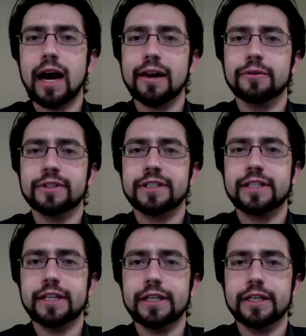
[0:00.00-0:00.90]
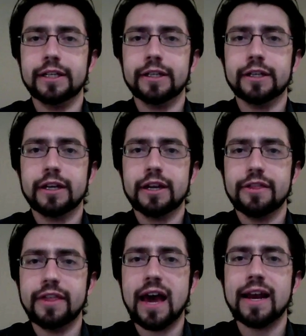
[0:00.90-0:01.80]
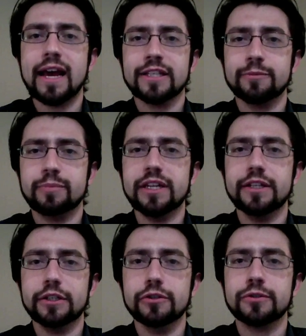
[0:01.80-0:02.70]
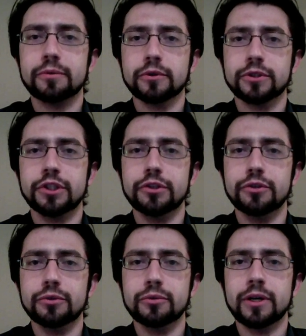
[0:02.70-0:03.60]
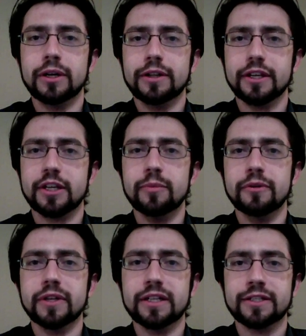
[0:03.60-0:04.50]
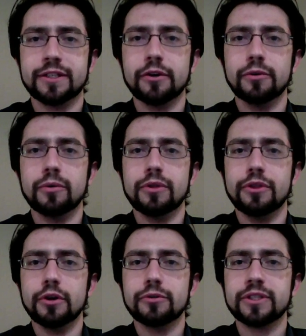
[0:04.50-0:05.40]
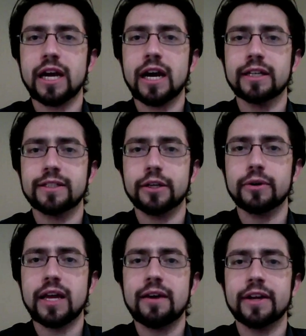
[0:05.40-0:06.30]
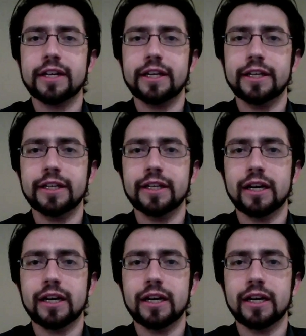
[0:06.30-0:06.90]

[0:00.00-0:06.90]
I don't see that as being useful to the community. So those guides don't have any